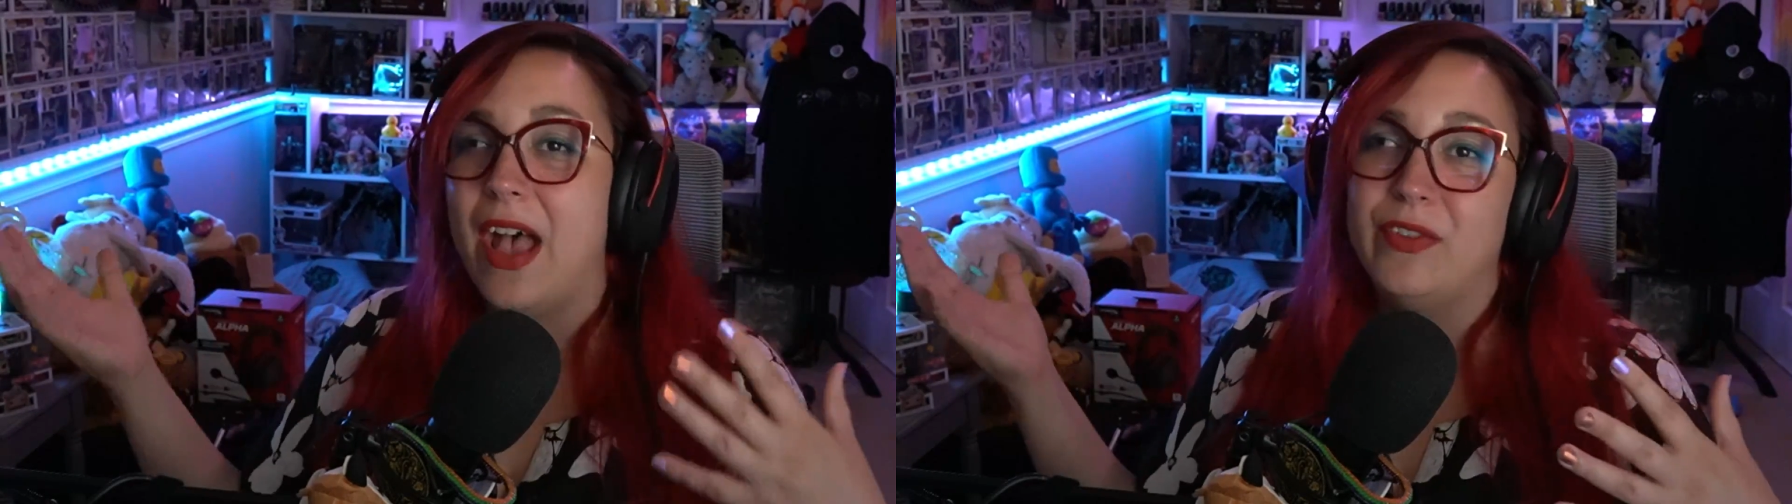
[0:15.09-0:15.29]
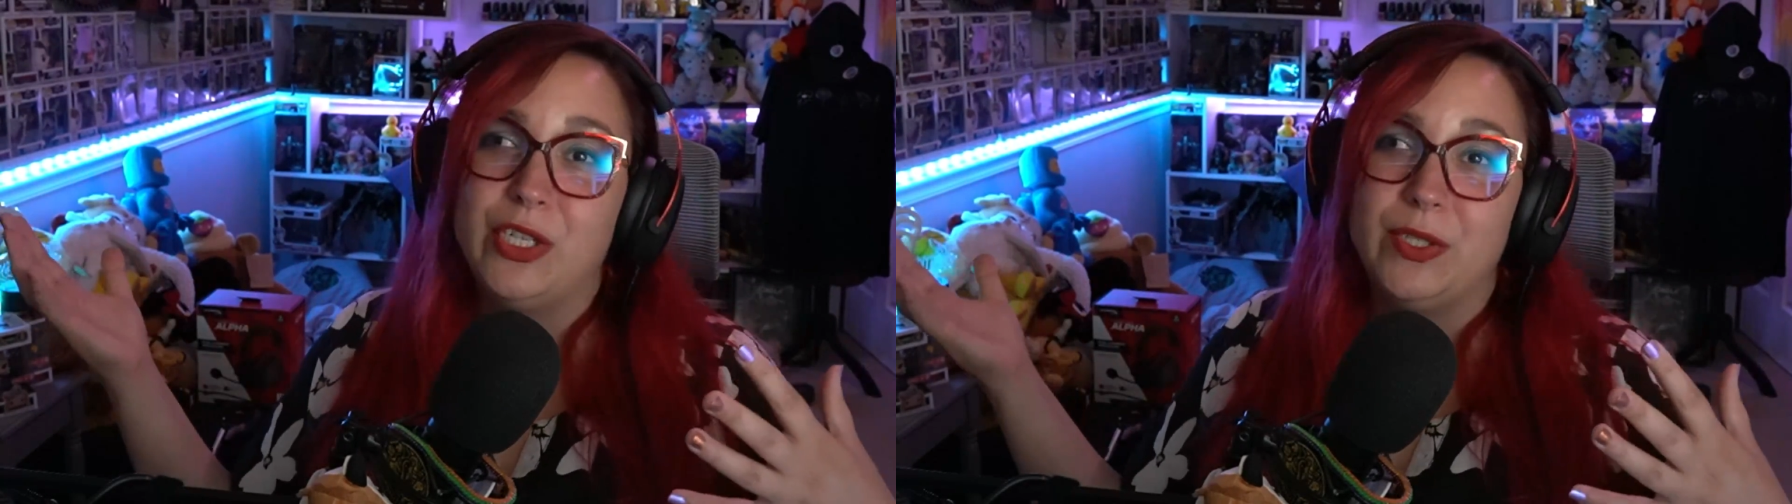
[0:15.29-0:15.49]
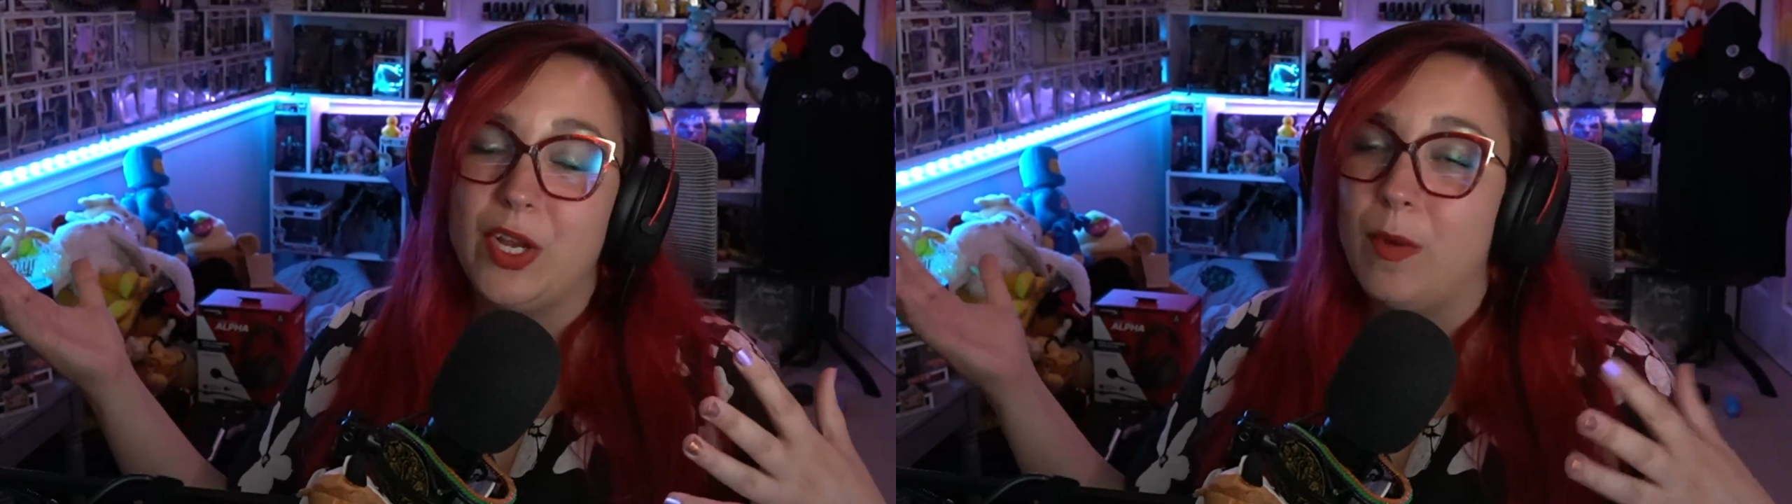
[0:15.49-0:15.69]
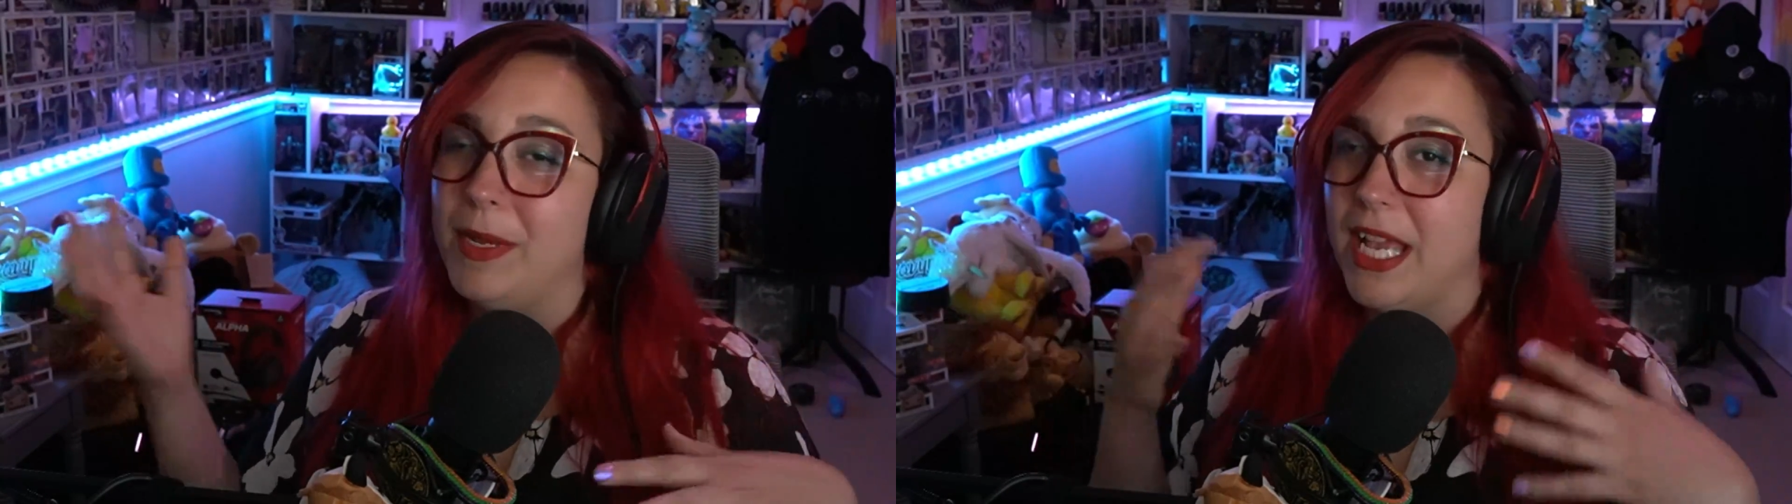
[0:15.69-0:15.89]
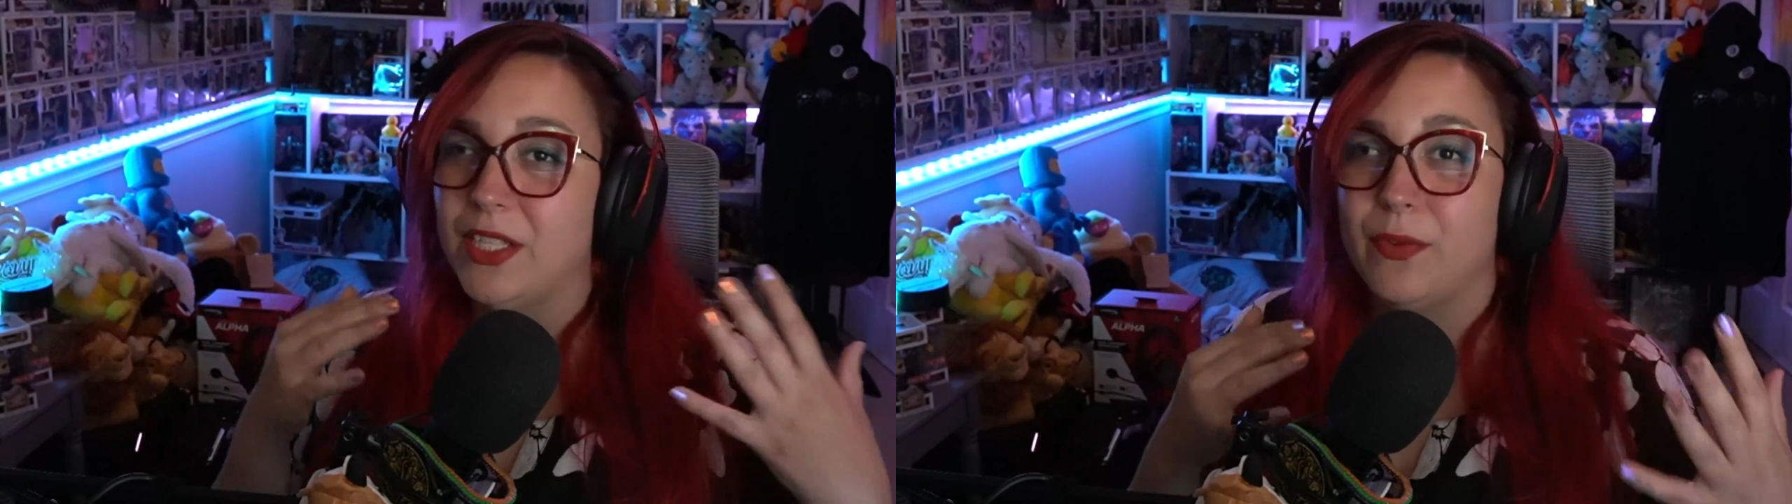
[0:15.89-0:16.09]
after using
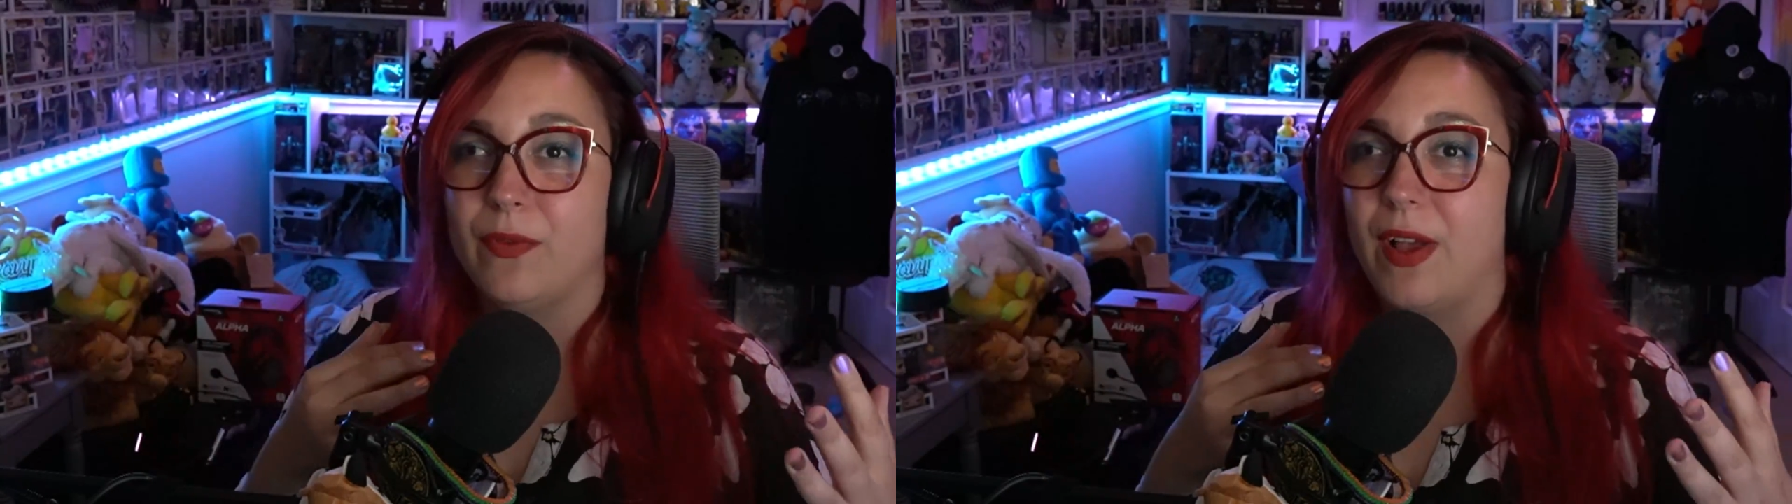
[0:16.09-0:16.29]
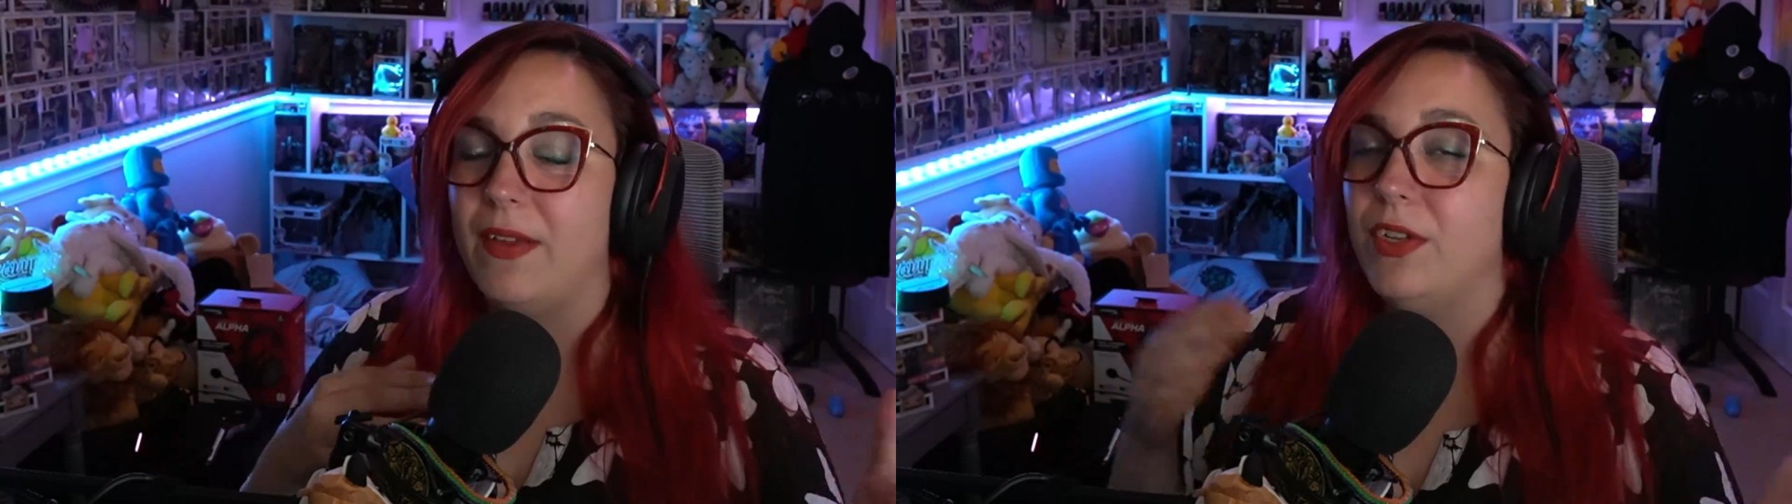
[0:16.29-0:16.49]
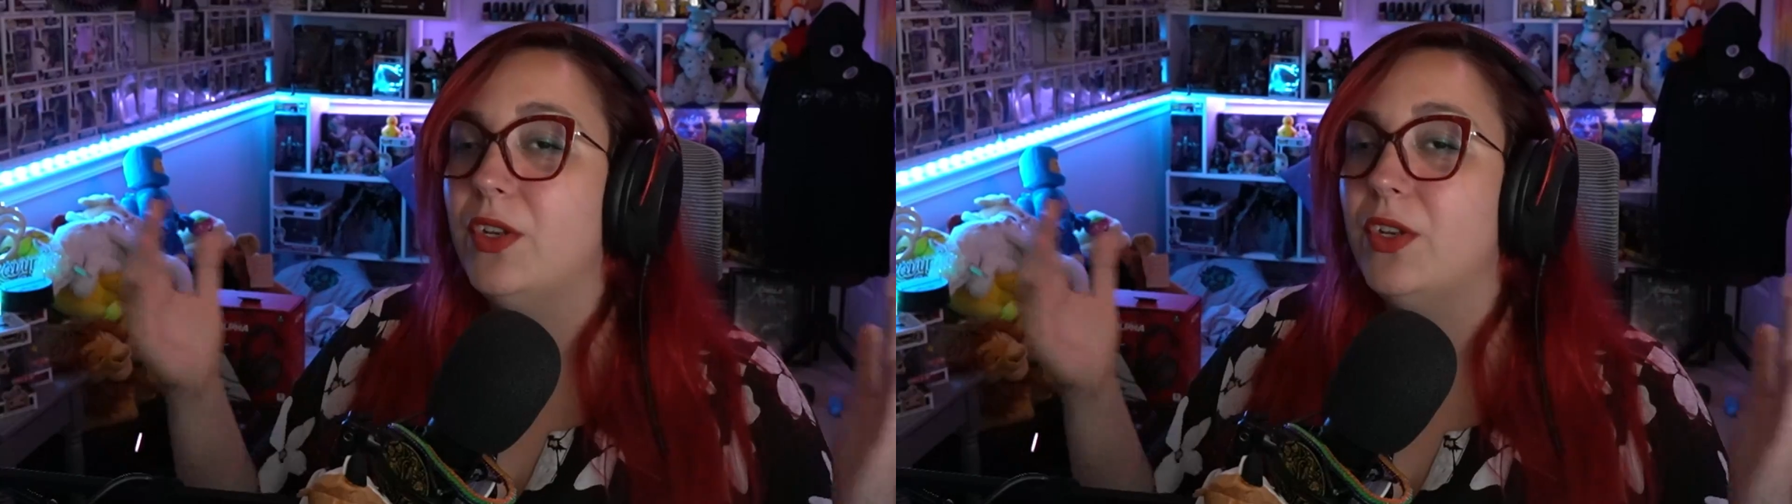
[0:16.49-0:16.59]
OBS for 5